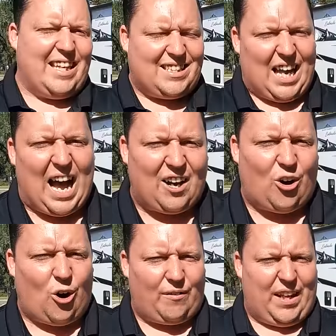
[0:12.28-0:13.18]
the entire
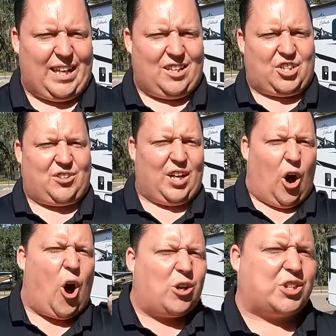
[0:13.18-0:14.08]
RV industry.
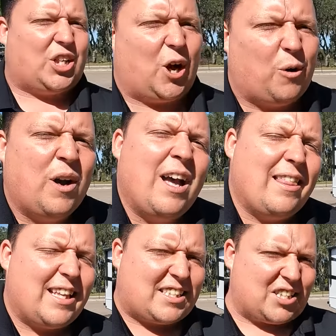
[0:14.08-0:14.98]
Also,
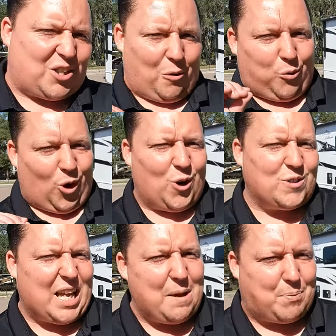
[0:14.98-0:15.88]
this is the
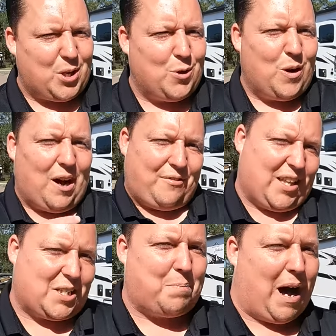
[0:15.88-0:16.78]
world debut of this